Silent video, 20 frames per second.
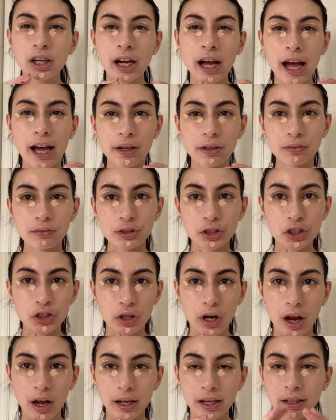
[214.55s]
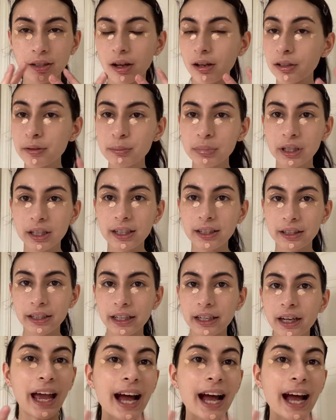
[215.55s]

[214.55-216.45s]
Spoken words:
kind of drying, not completely,